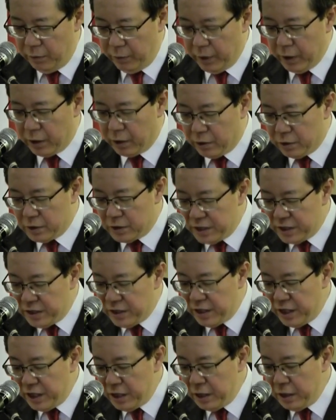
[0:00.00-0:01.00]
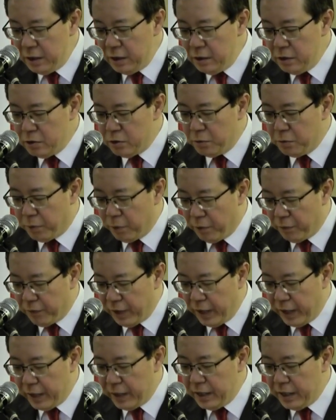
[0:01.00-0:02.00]
We are considering to
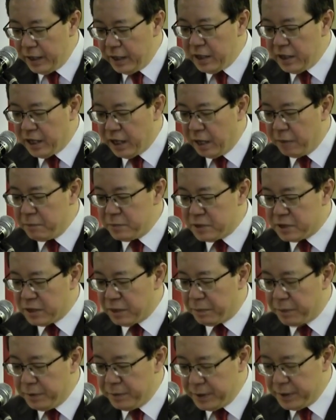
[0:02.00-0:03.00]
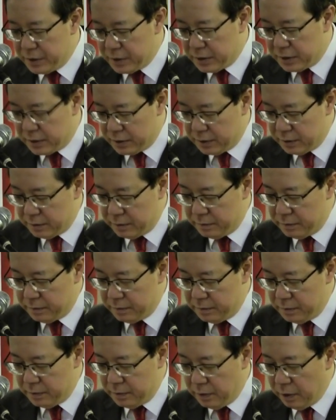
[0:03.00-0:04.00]
provide income supplements
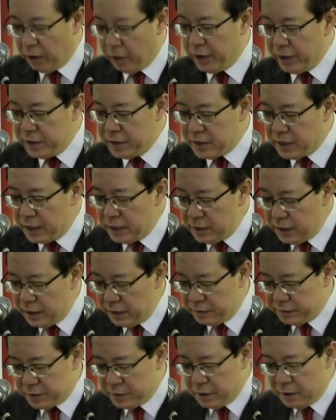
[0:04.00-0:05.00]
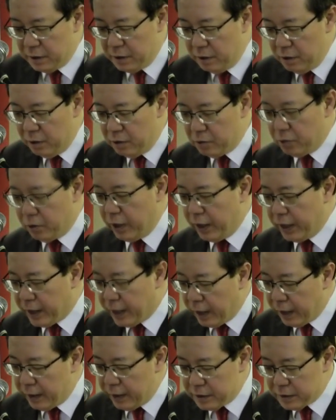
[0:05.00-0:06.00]
or incentives to
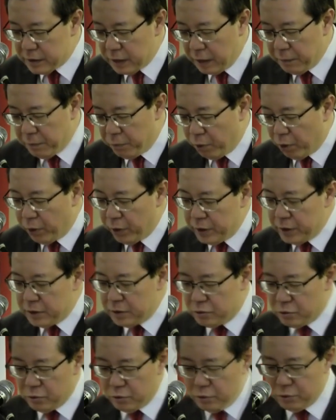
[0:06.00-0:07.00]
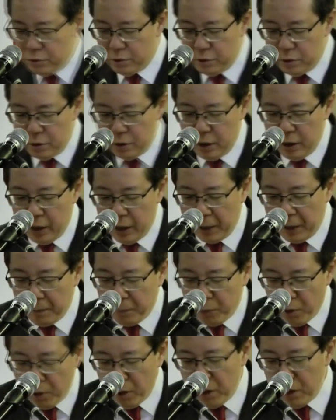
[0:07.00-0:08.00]
encourage employers to
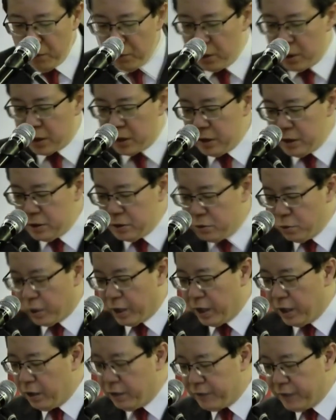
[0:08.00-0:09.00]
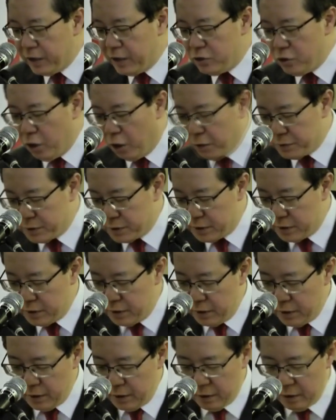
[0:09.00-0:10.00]
employ workers who cannot find jobs
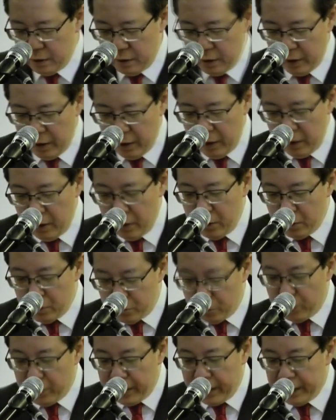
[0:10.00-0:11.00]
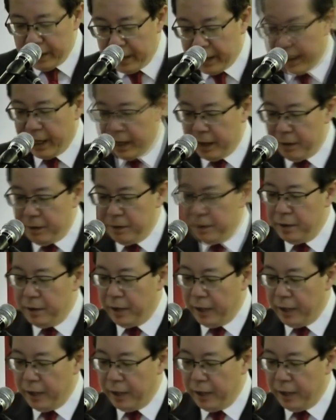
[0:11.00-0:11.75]
so that they can